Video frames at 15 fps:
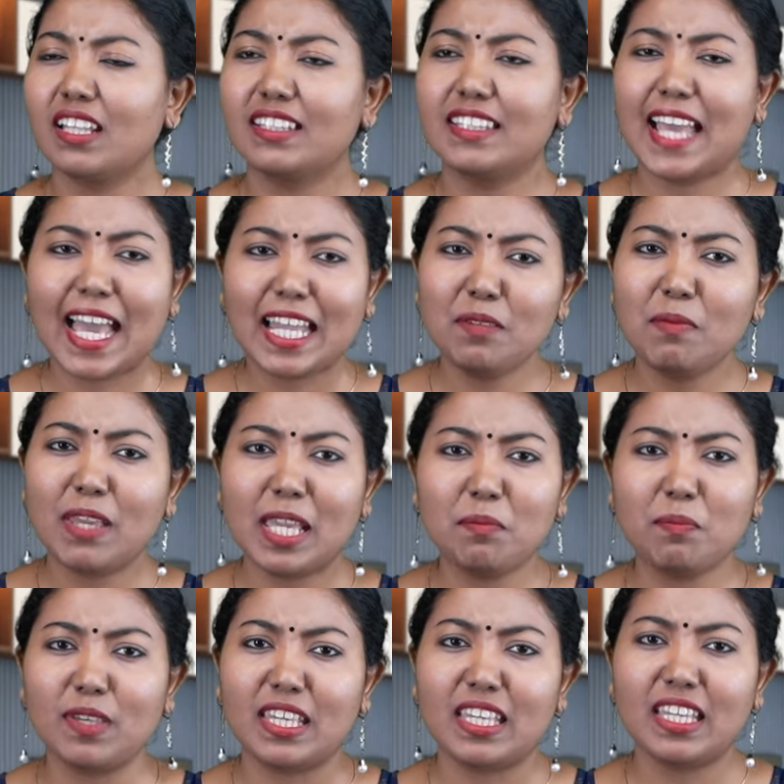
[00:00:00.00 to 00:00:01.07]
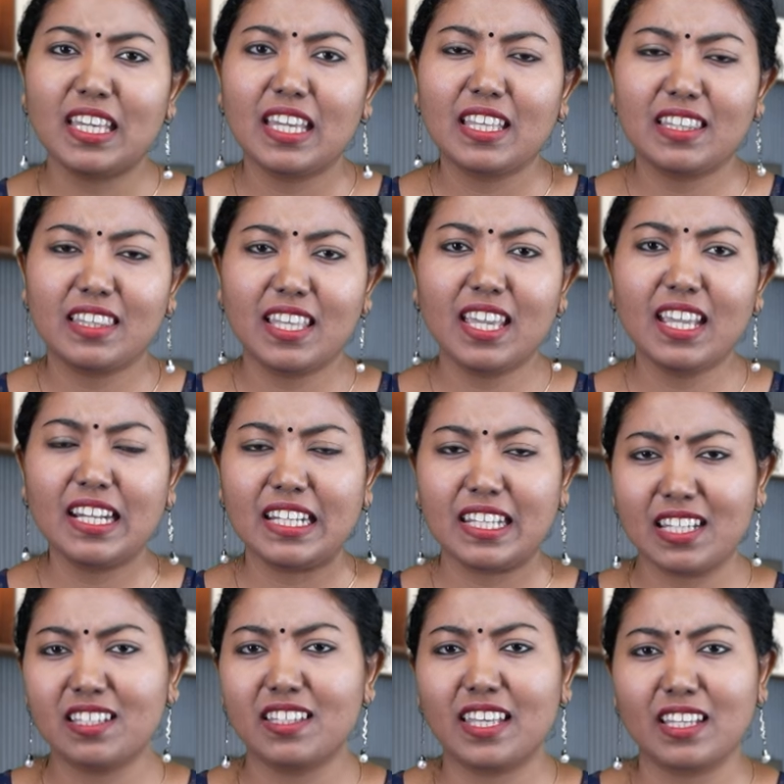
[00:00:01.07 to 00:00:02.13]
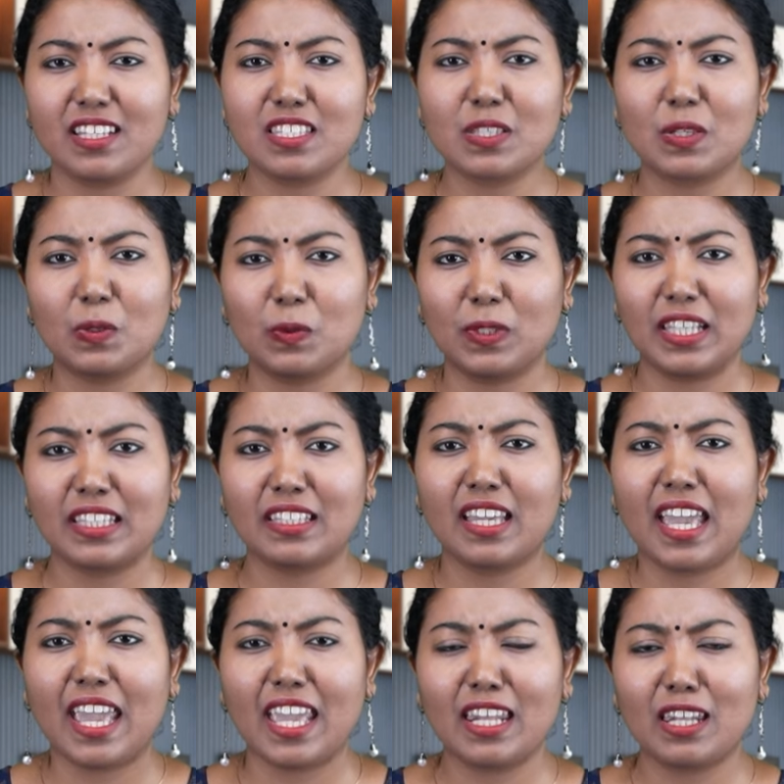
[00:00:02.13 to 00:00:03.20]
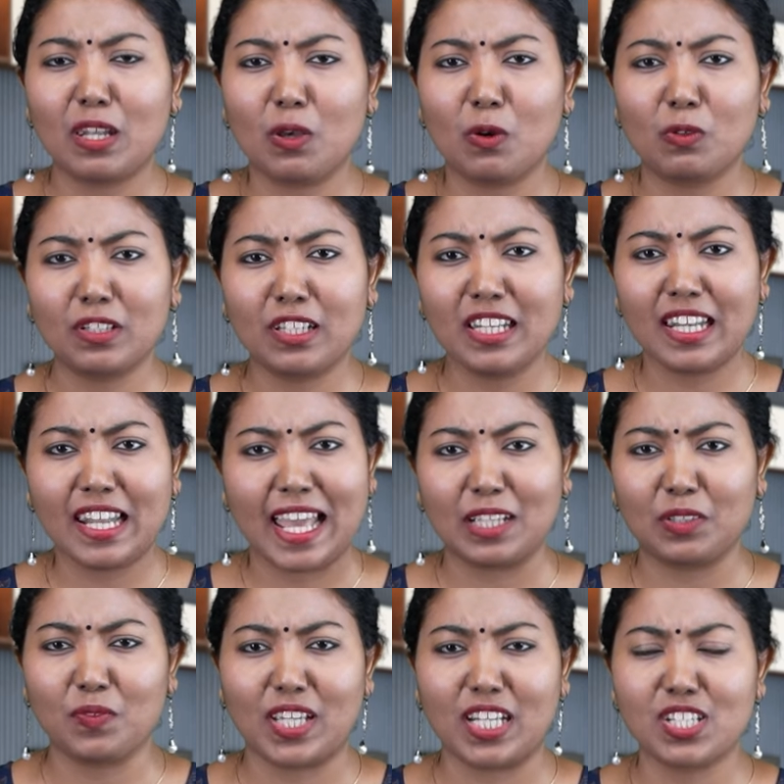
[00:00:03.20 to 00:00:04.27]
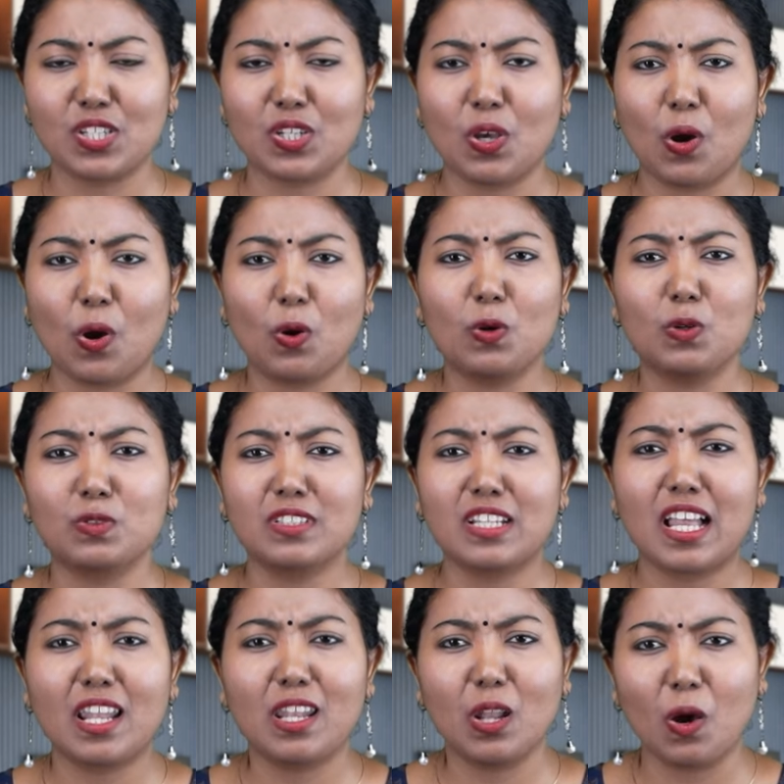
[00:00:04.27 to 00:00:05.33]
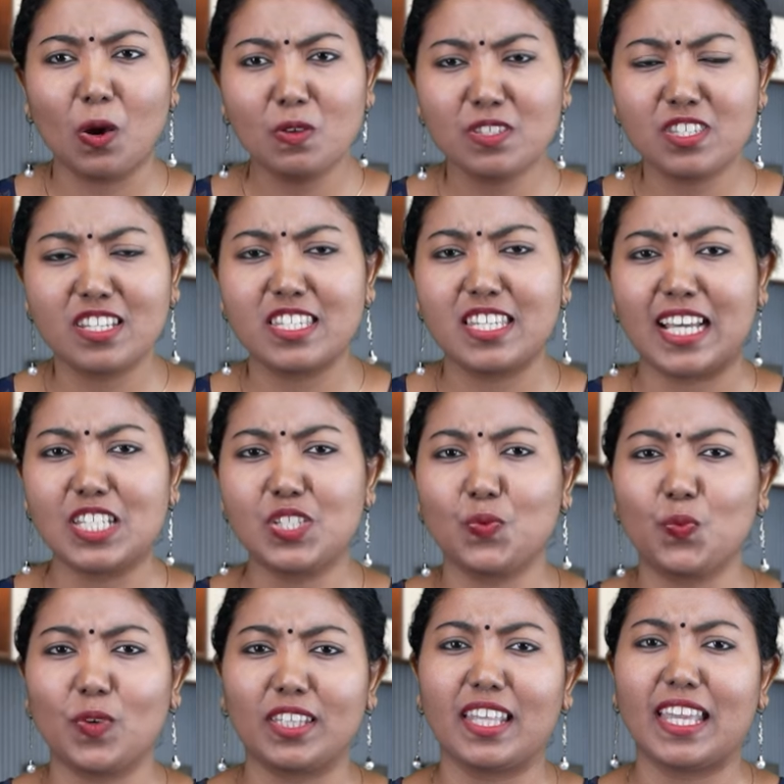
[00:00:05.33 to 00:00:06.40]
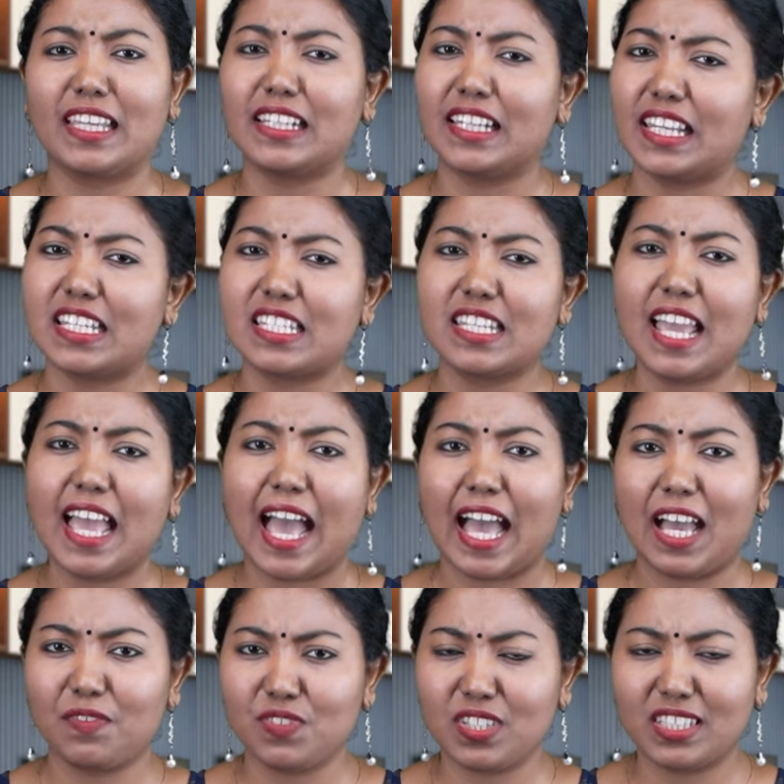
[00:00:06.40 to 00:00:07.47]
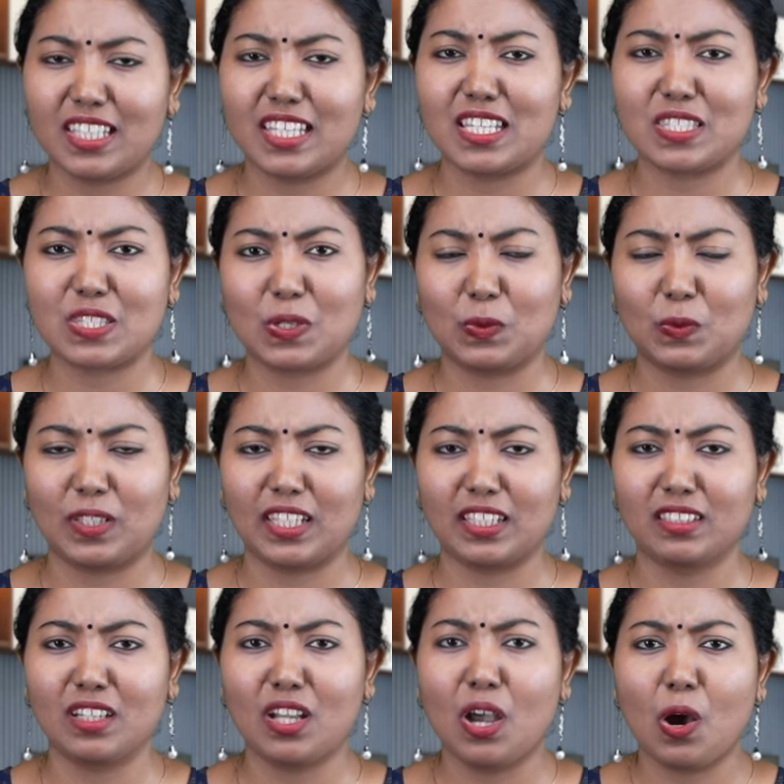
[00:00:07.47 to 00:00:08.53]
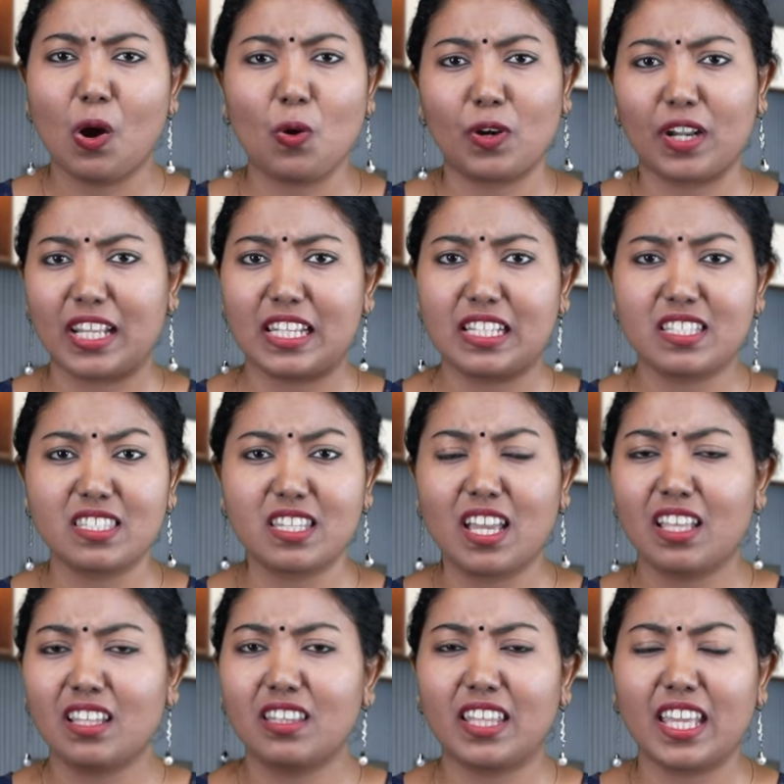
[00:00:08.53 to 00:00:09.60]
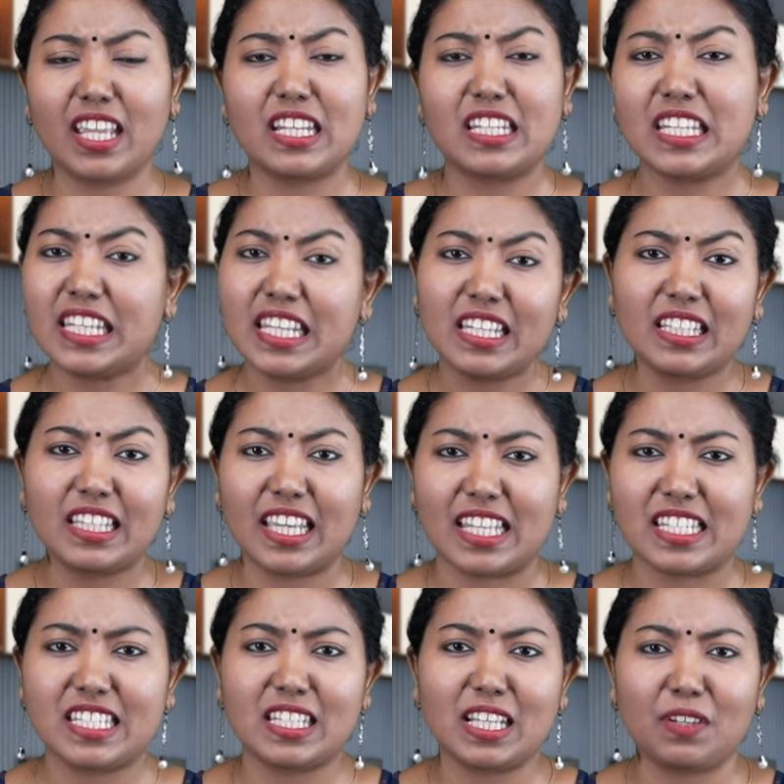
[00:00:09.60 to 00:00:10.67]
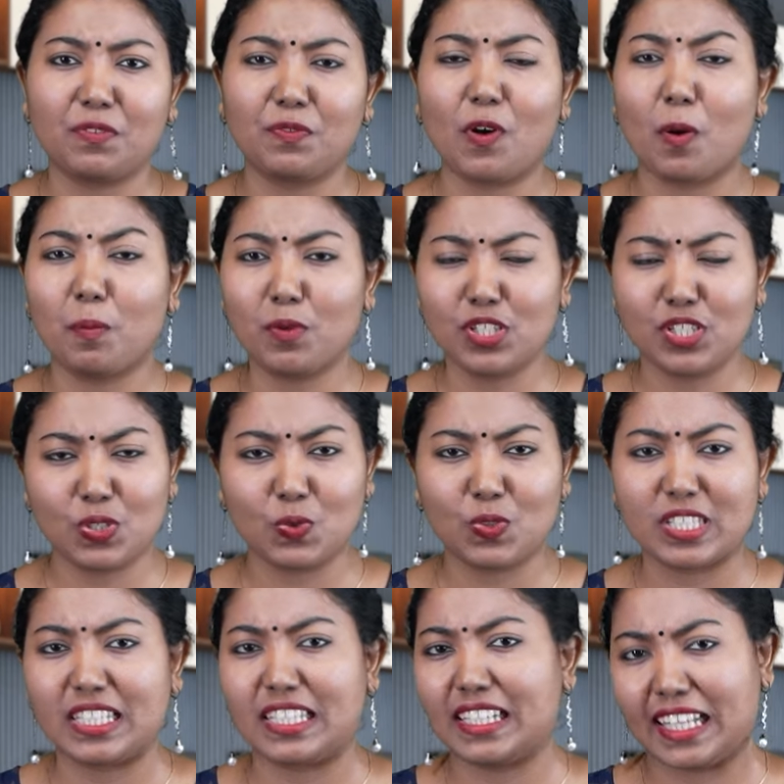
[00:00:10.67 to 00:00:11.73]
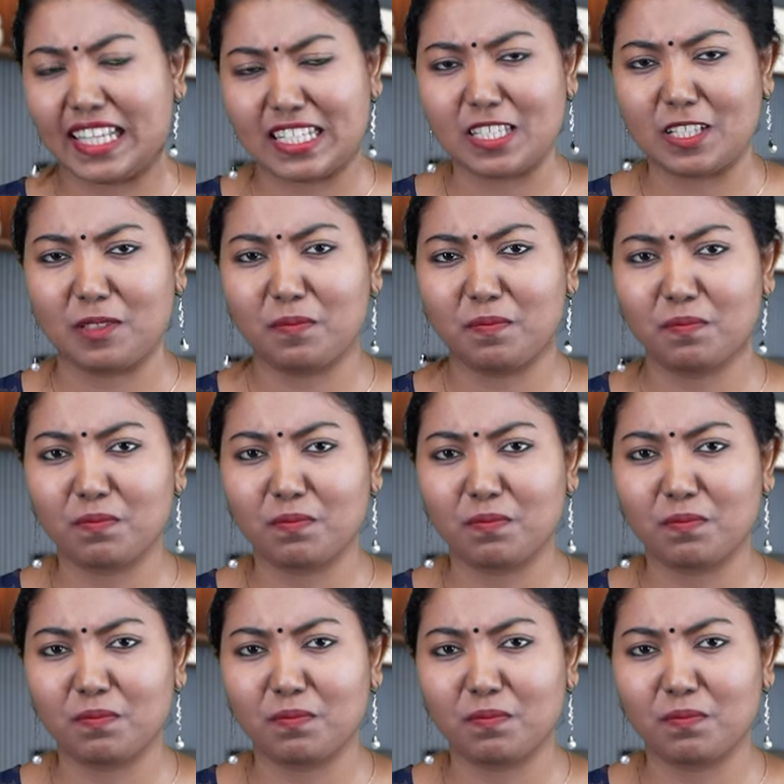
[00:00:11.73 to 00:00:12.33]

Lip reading: That may be they did their schooling in local language or lost touch with English after their schooling, or else they didn't get enough opportunity later.